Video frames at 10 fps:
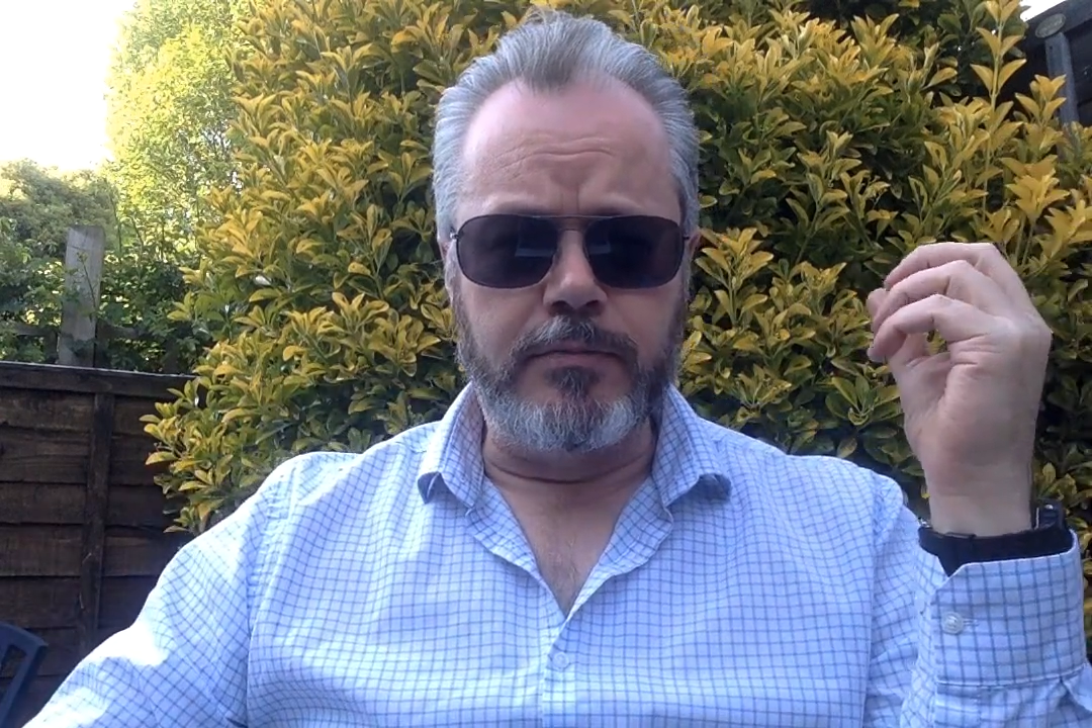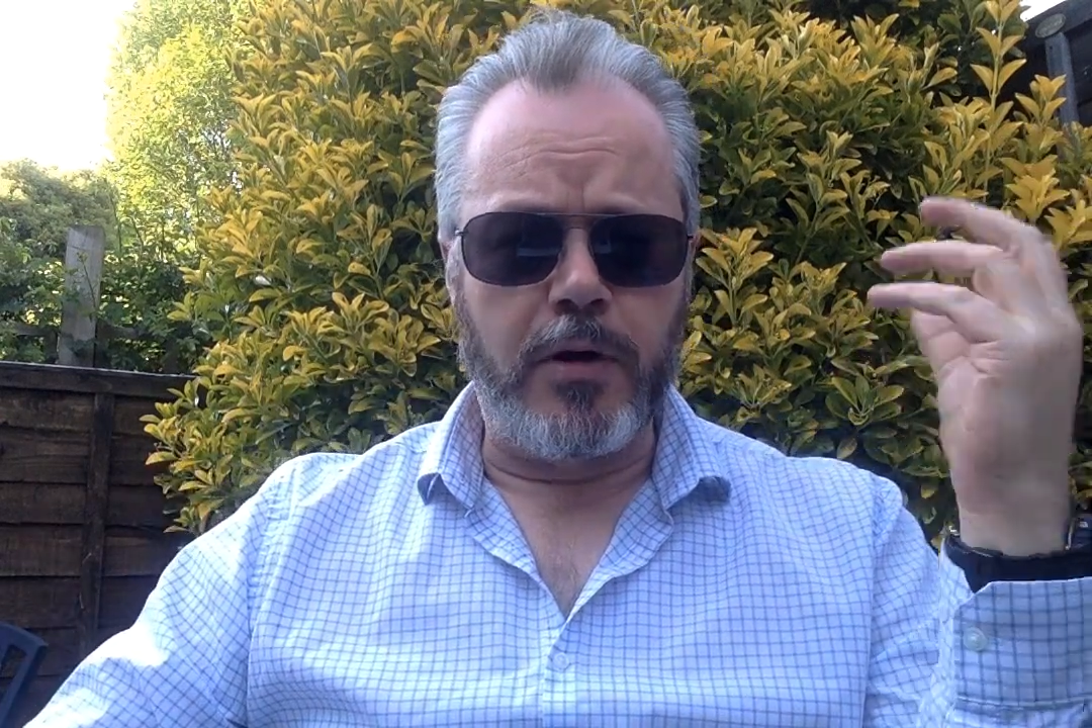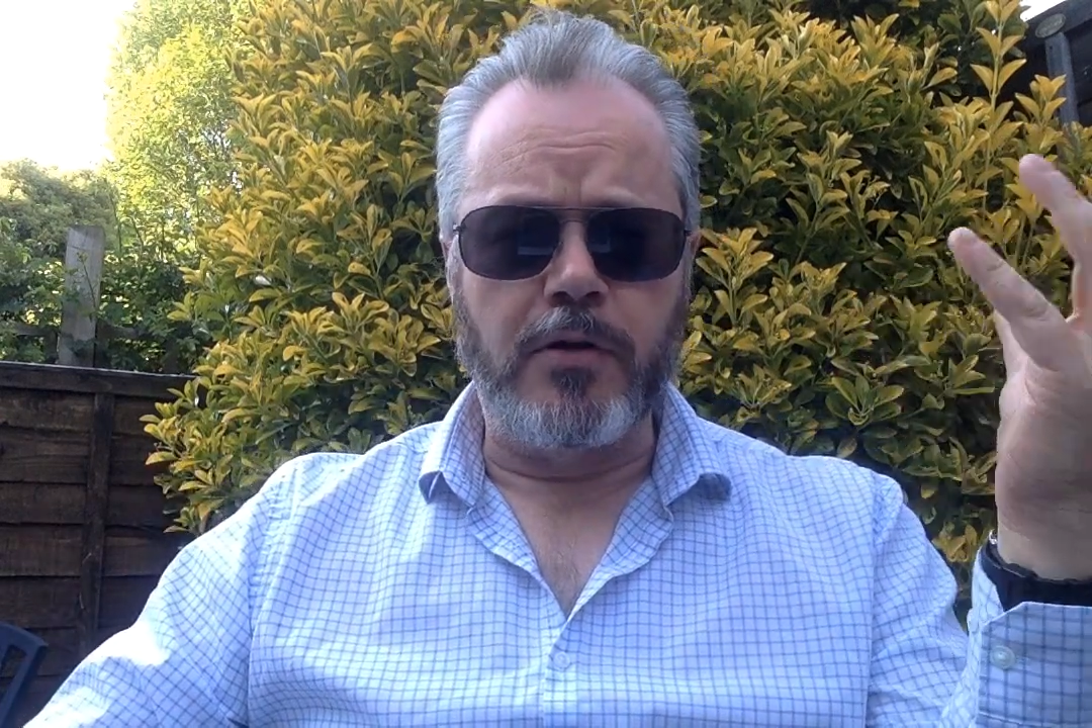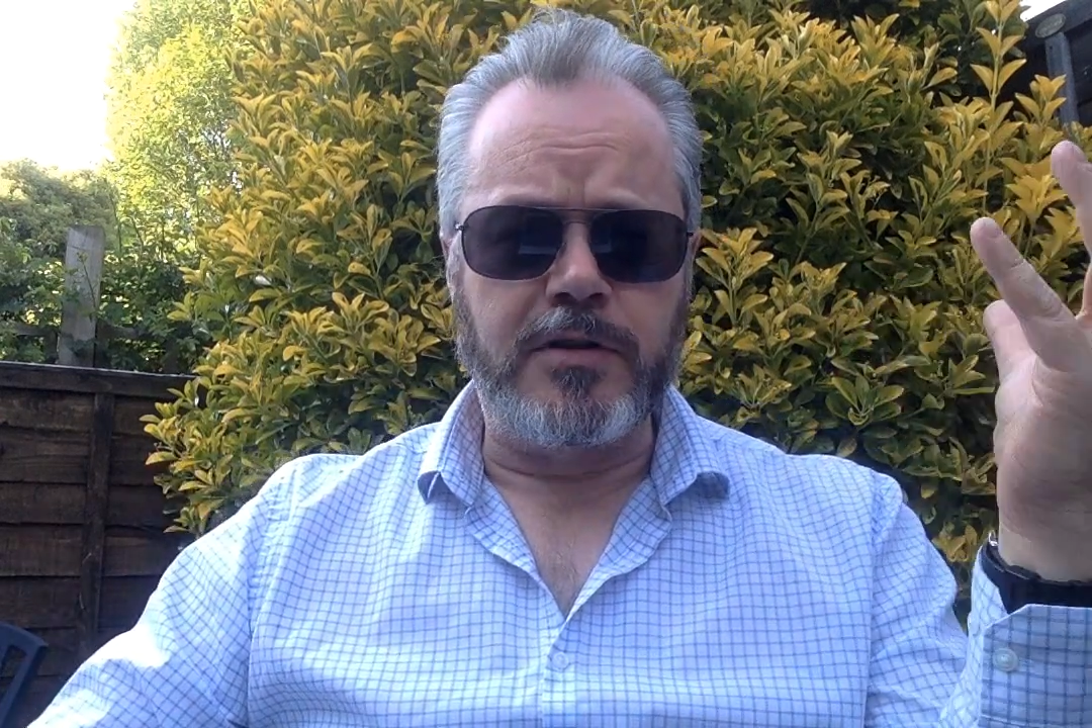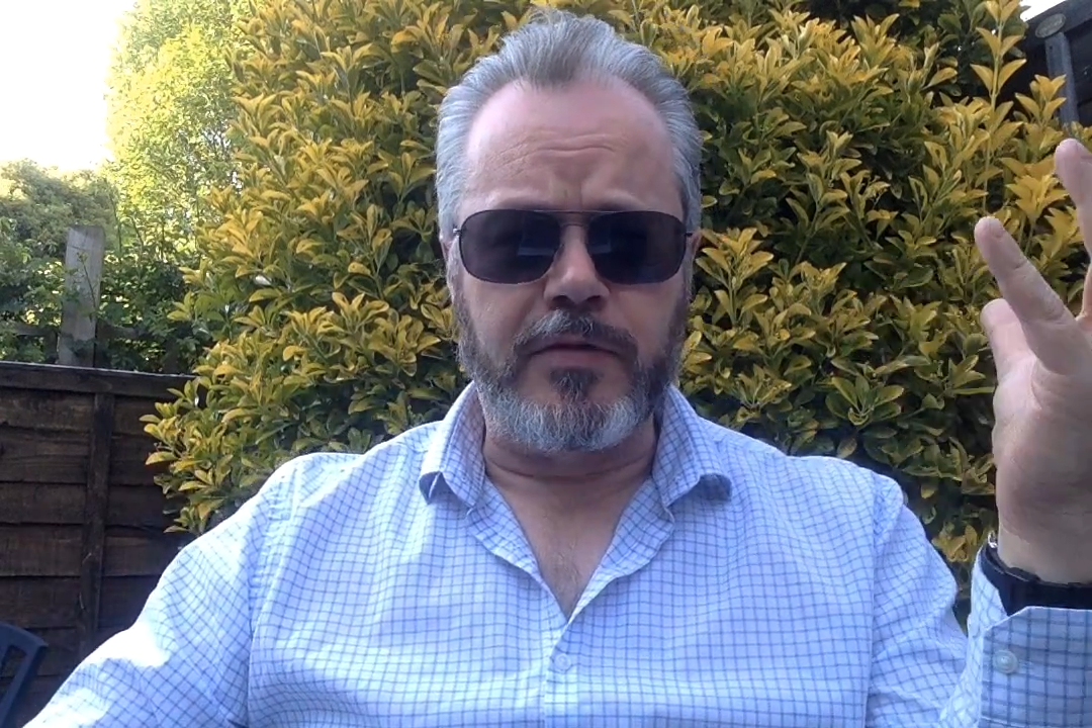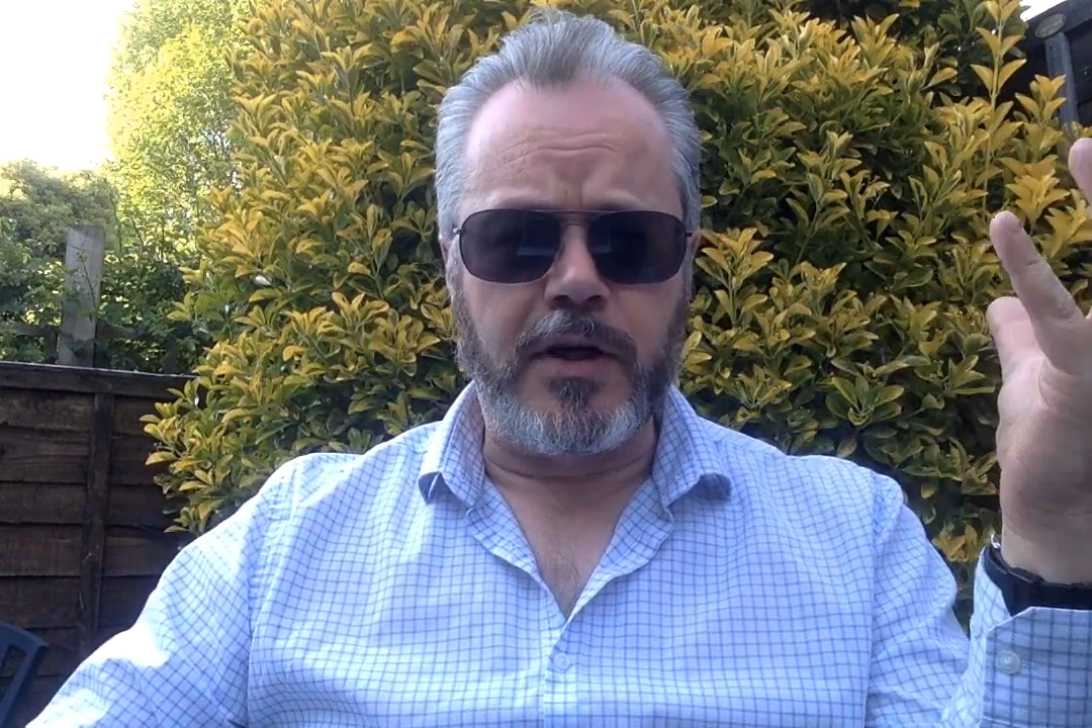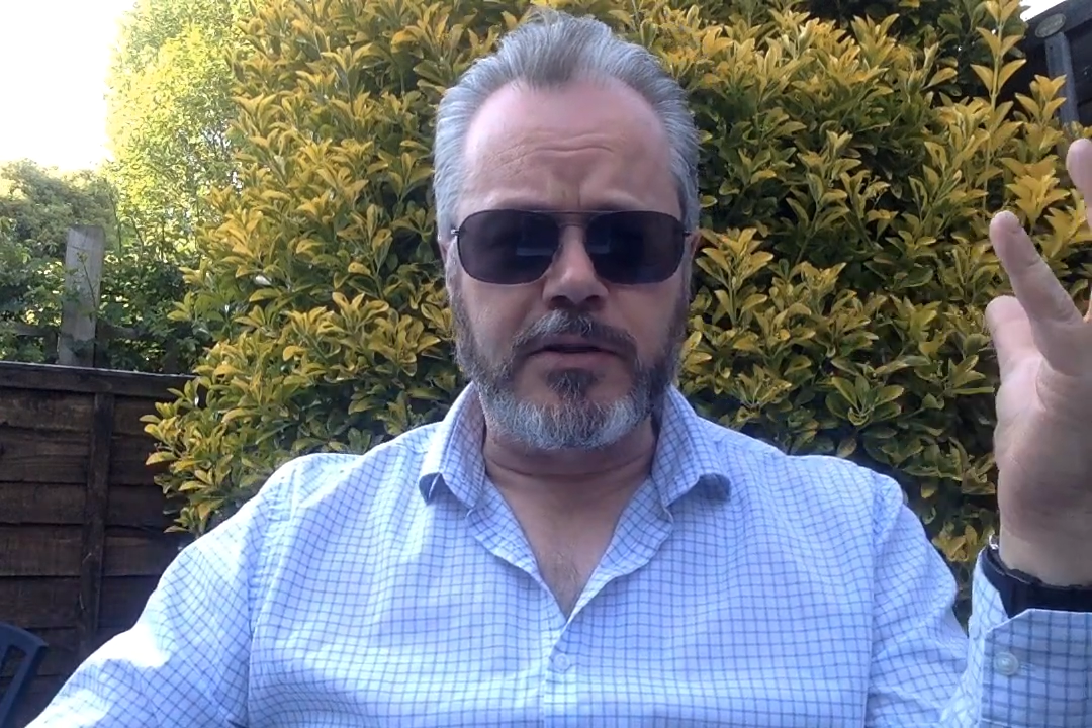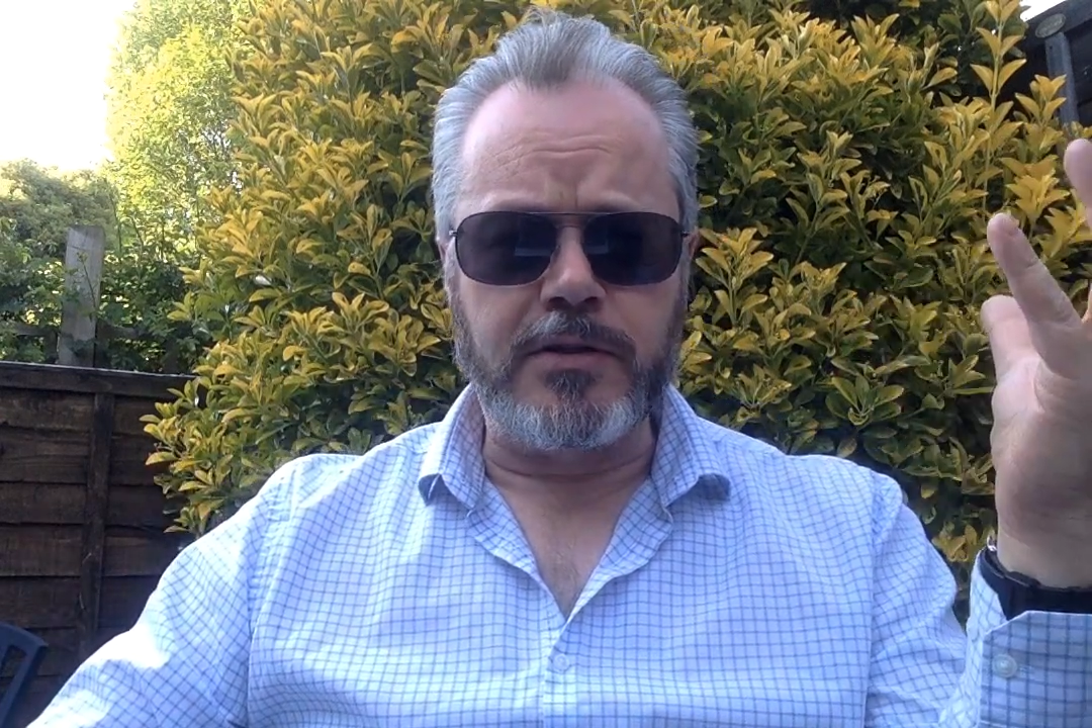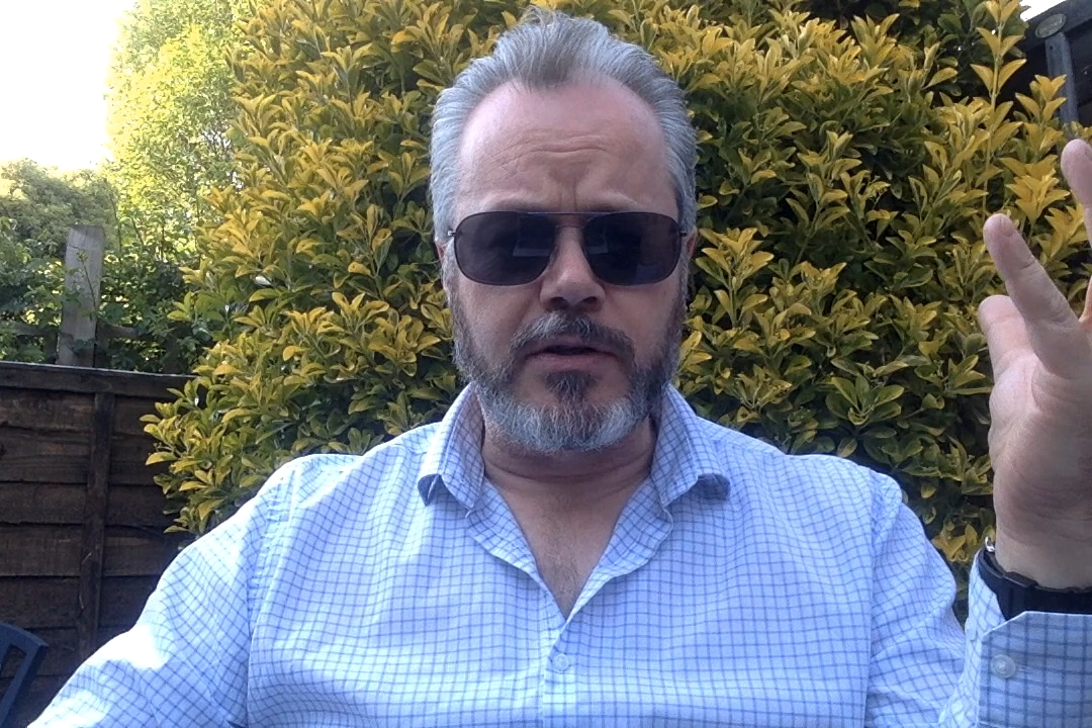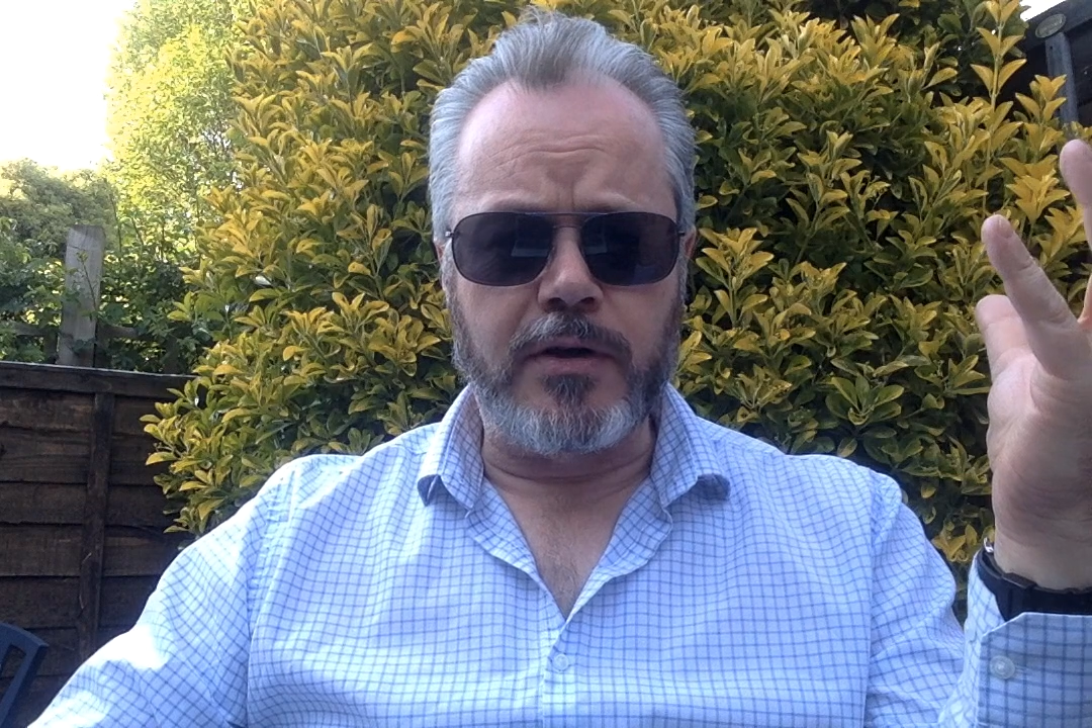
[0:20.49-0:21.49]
plot device.